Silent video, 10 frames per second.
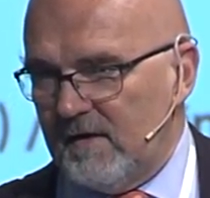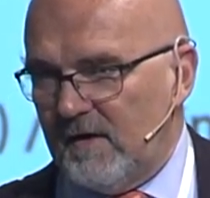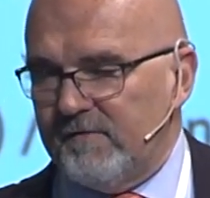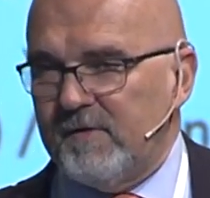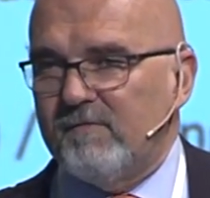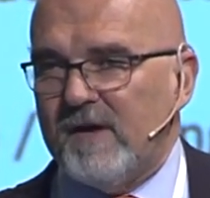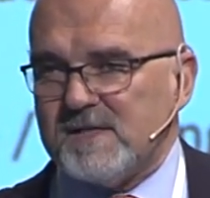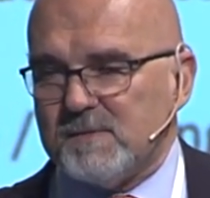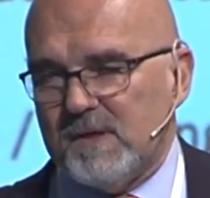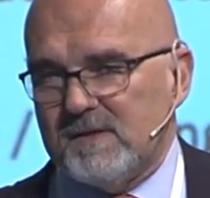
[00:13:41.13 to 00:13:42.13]
of the
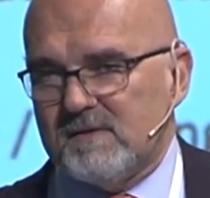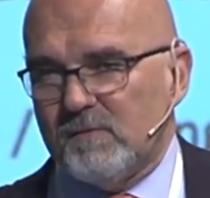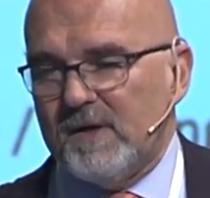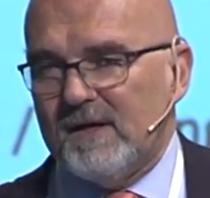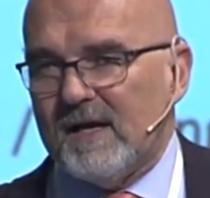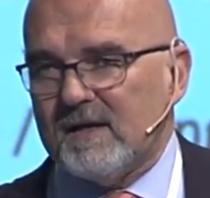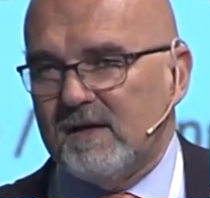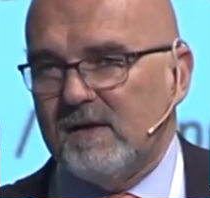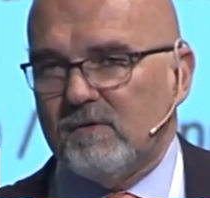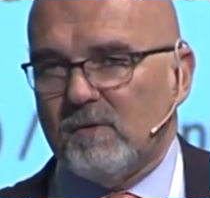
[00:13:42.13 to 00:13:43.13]
investment. We lack
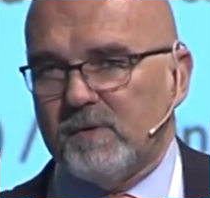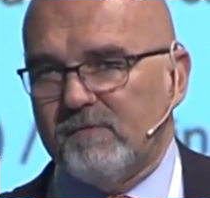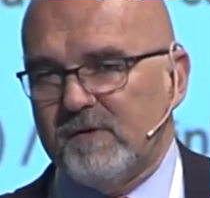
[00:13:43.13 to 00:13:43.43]
in Europe of